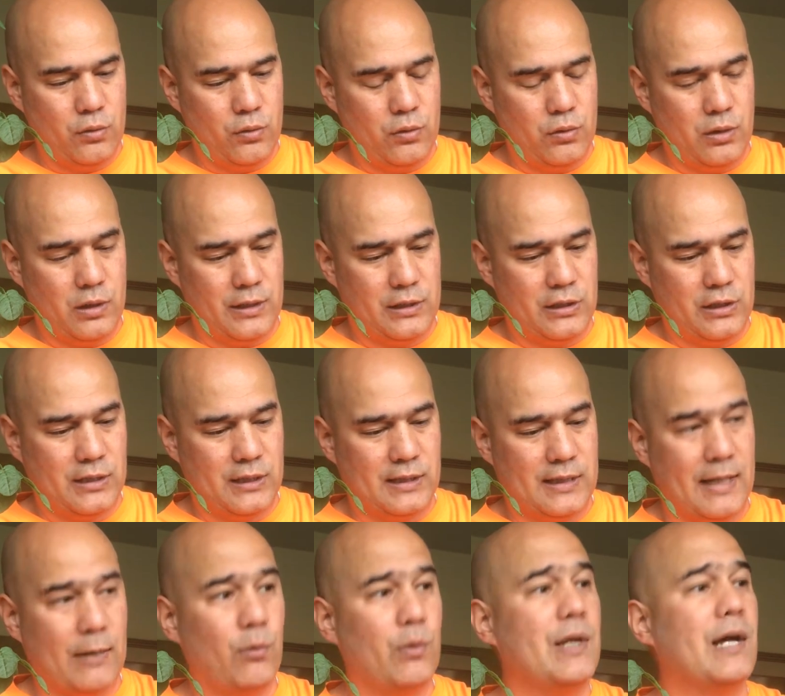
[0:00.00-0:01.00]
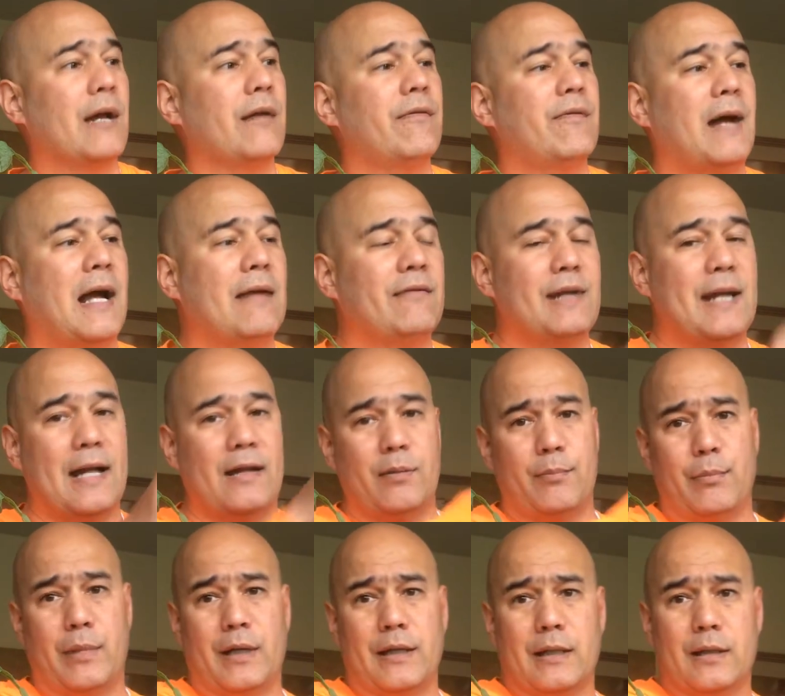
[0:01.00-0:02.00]
let's just say we got a 5-gallon
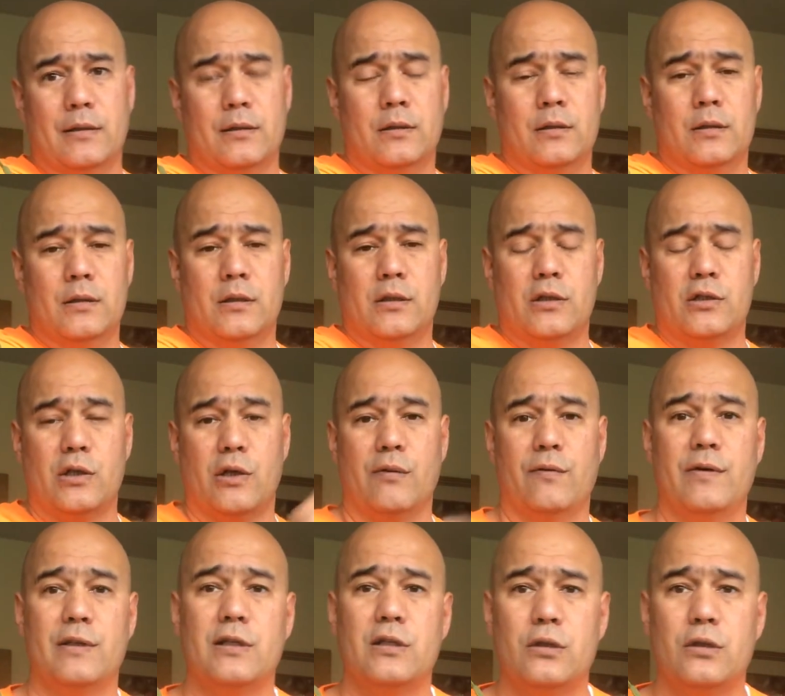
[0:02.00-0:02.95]
bucket. So if it's